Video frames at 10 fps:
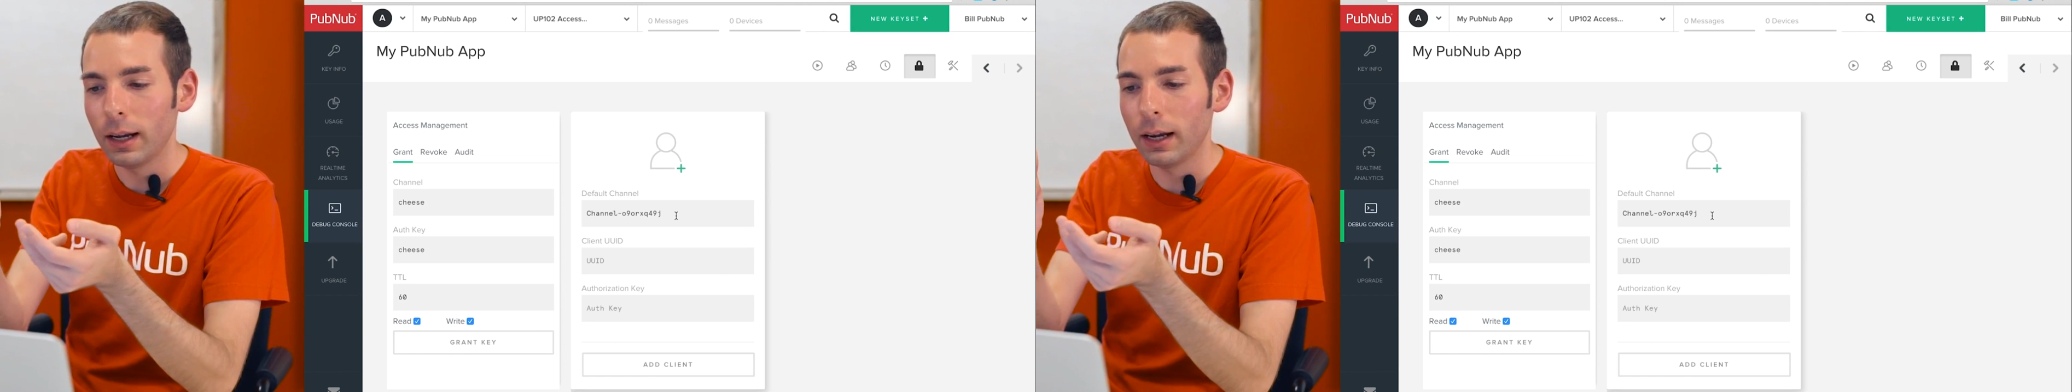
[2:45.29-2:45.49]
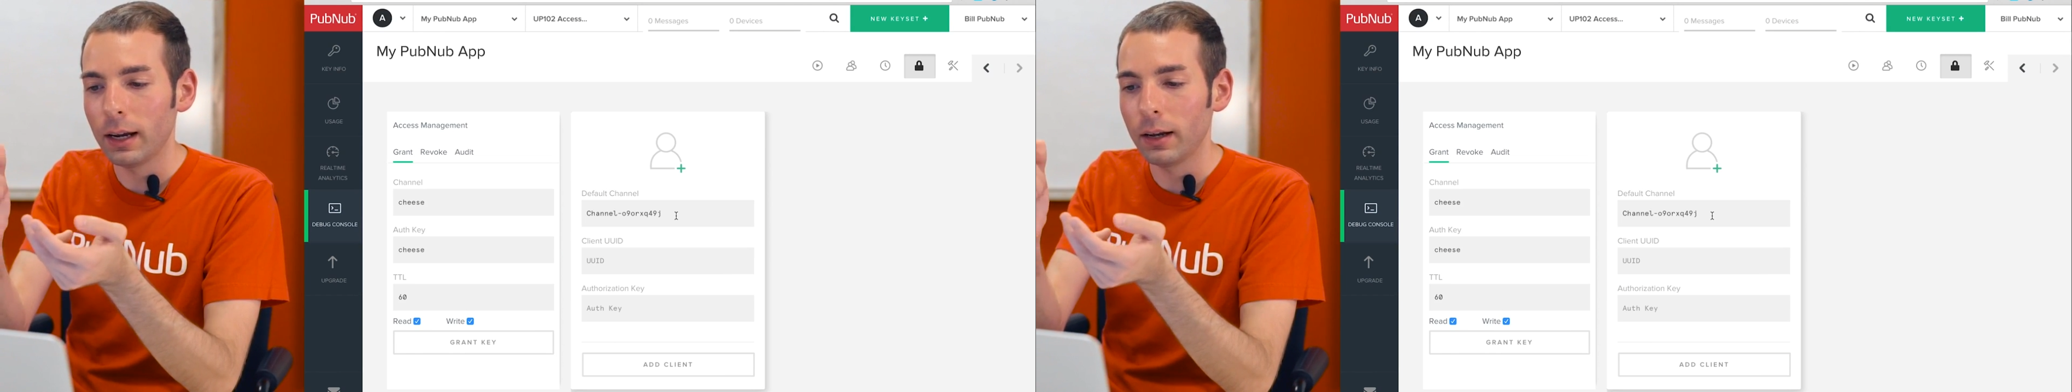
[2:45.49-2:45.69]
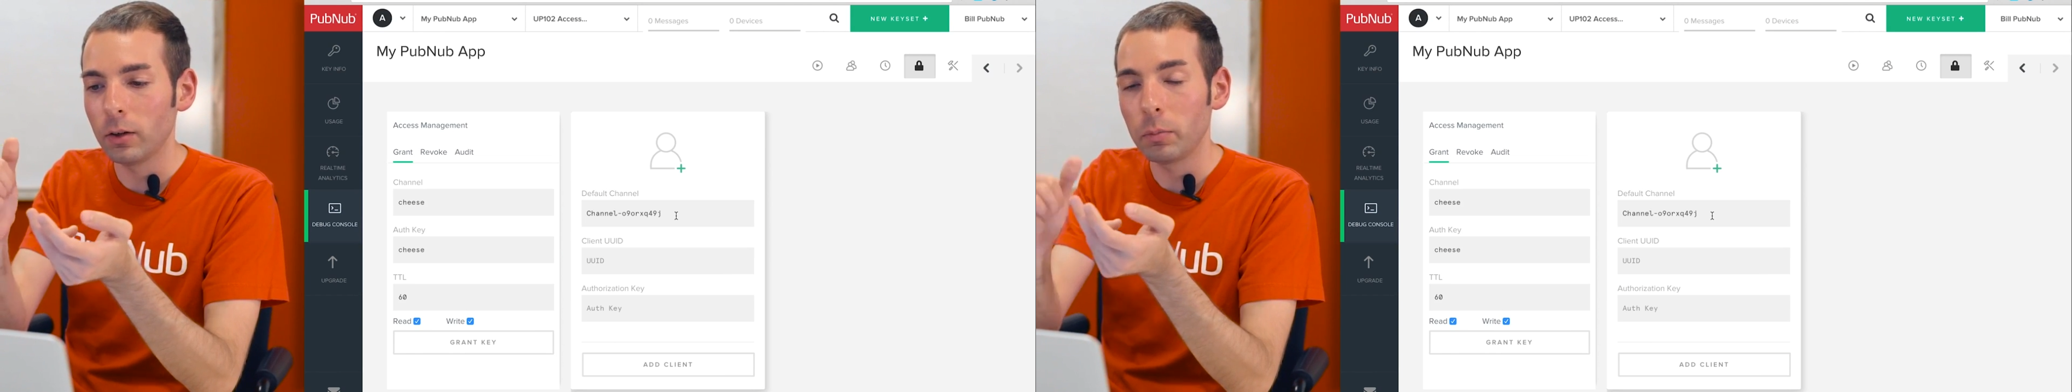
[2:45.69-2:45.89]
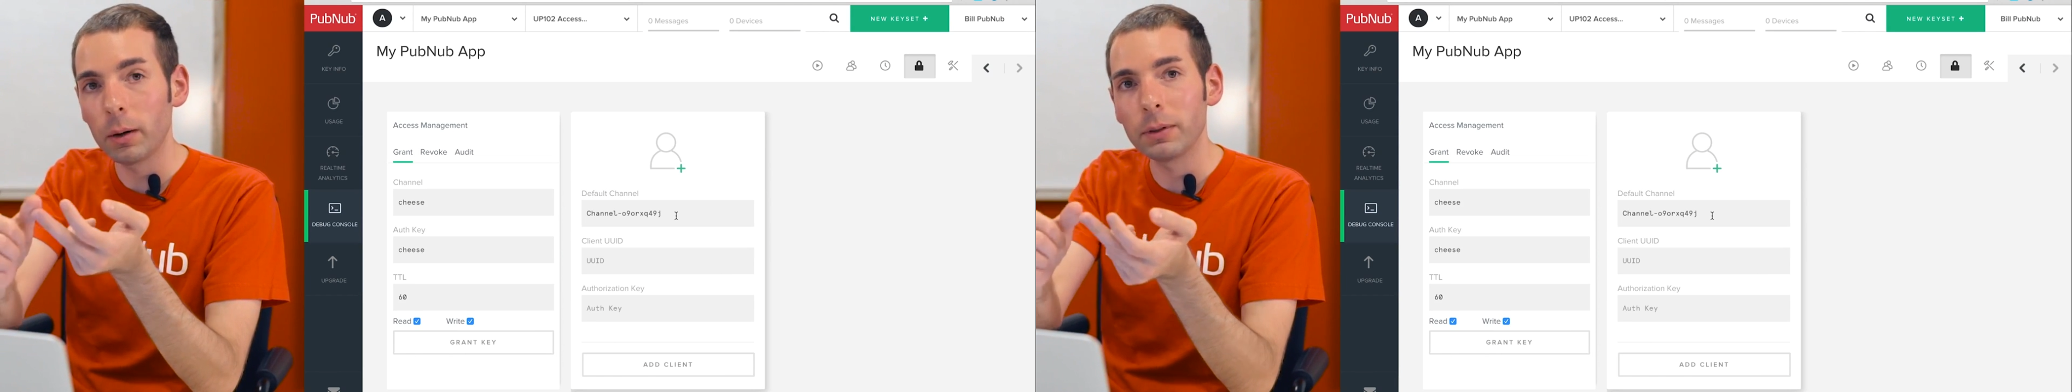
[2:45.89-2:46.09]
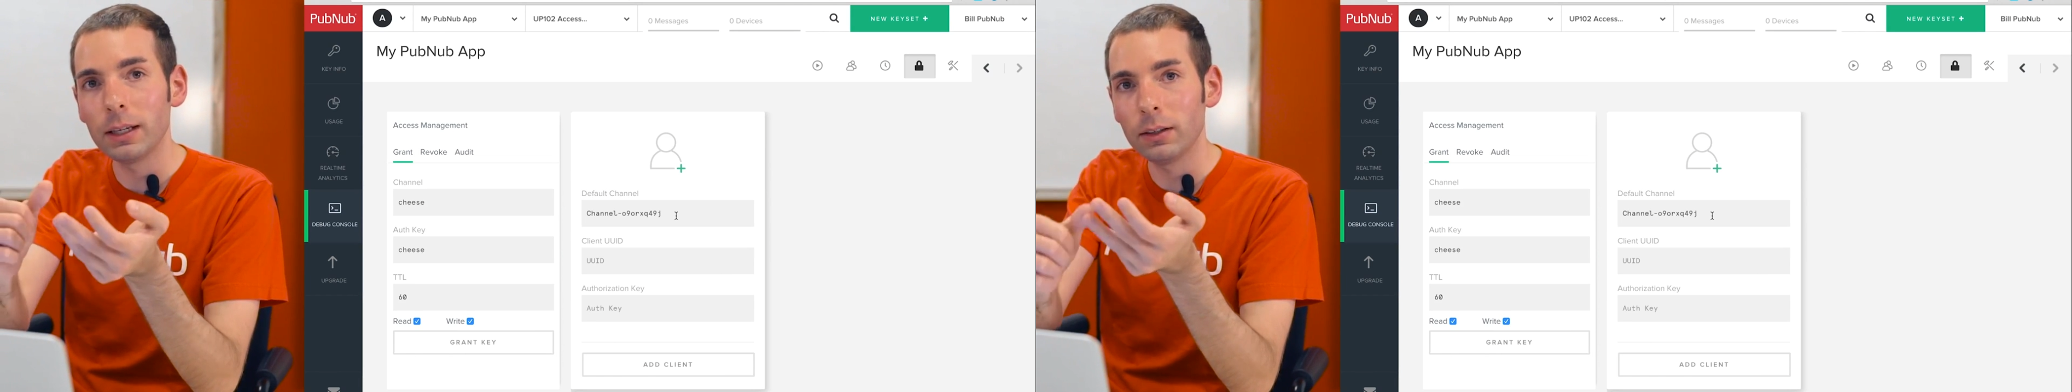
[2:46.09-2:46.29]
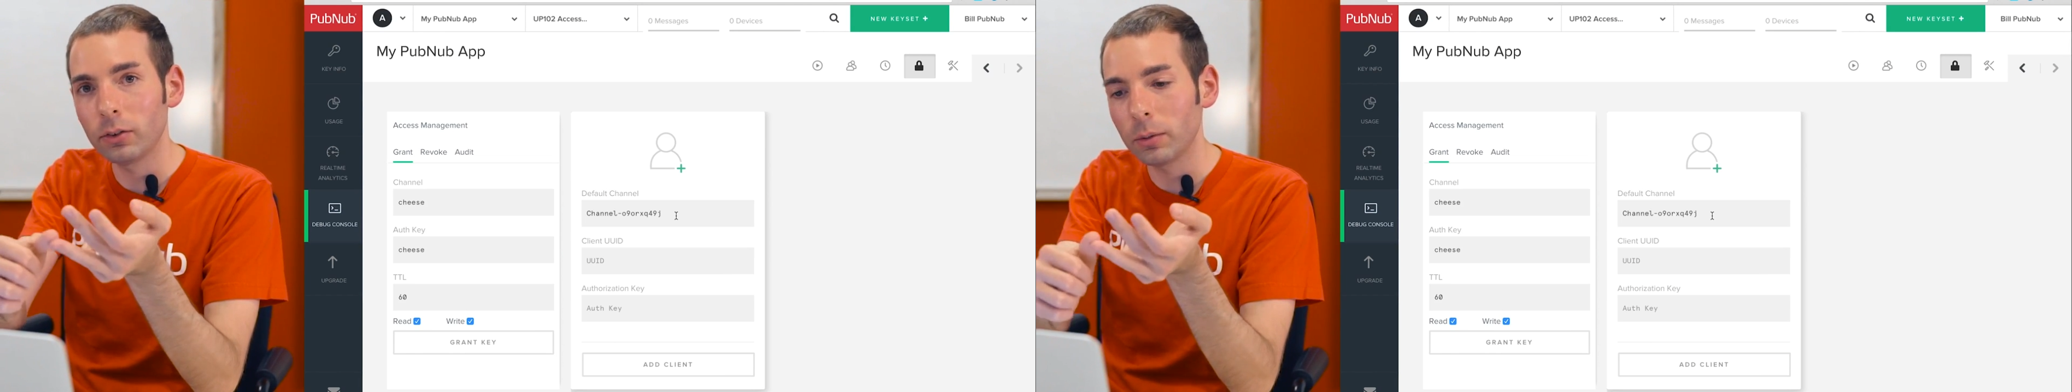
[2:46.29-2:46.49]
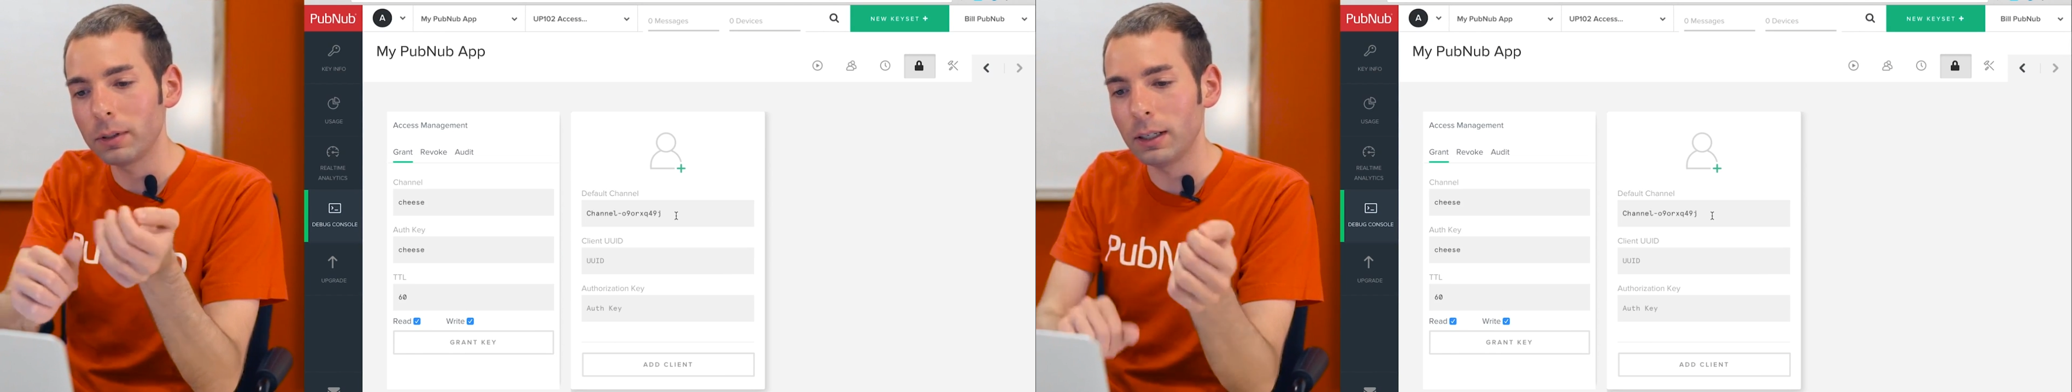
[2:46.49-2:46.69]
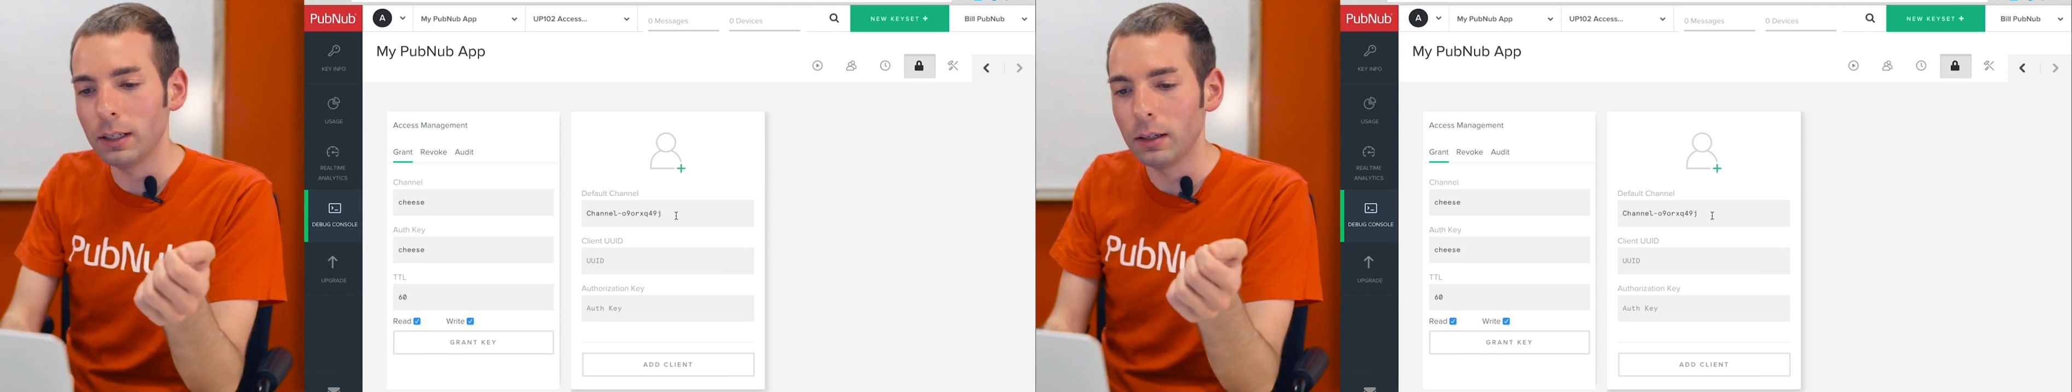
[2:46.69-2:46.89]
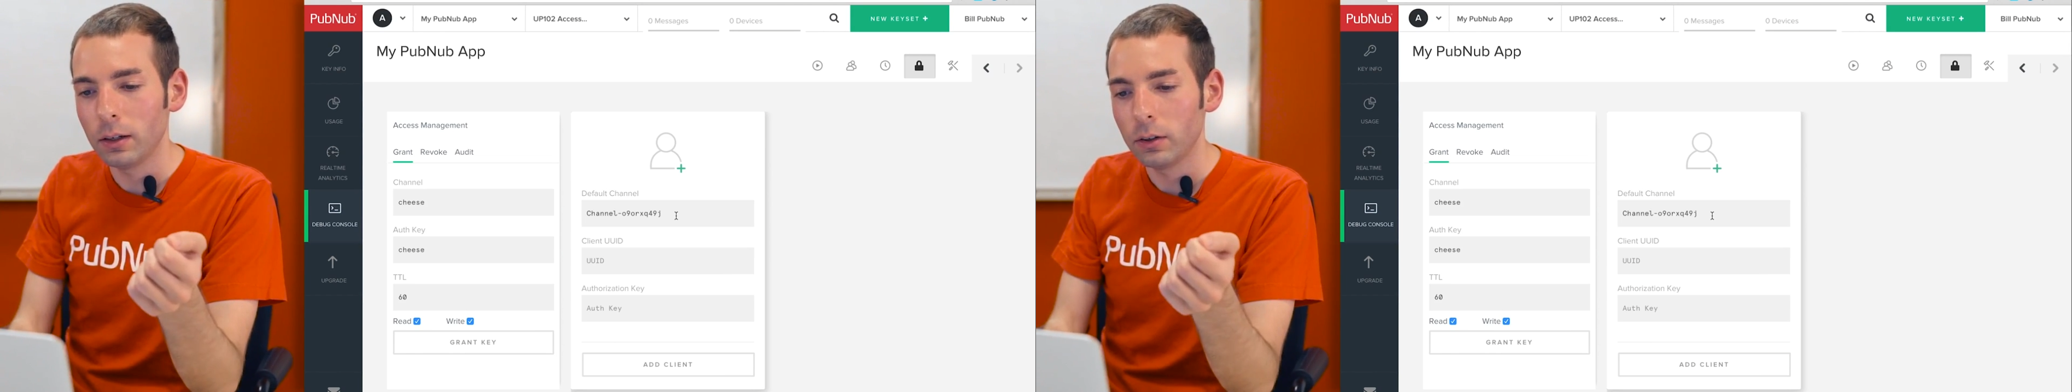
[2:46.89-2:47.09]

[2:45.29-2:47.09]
and pub key and sub key